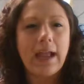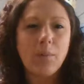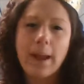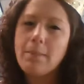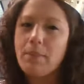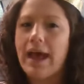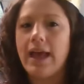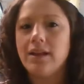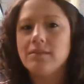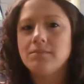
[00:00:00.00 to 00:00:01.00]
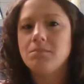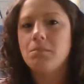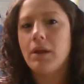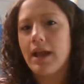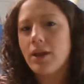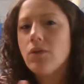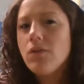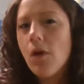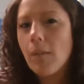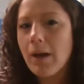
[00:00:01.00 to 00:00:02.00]
great pet, but I don't
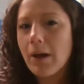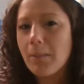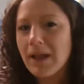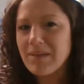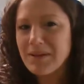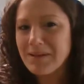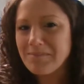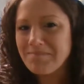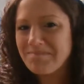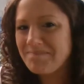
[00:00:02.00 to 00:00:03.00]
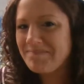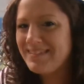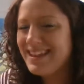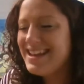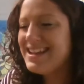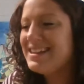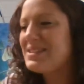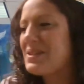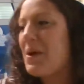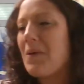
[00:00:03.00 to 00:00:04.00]
know about a baby.
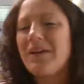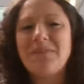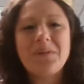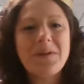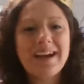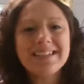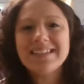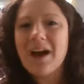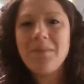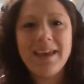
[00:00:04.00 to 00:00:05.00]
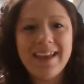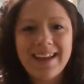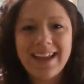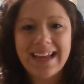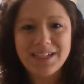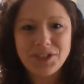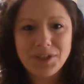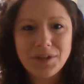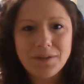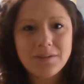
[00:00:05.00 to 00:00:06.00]
So if you guys come in and get
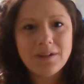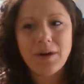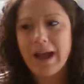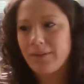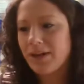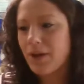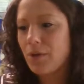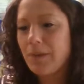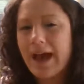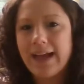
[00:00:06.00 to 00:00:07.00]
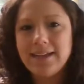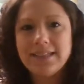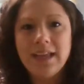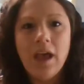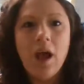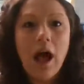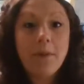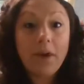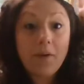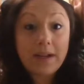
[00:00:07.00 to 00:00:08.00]
your grab and go bags,
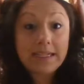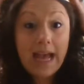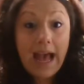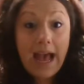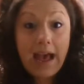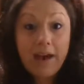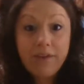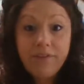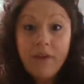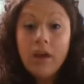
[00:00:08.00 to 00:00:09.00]
I'm going to have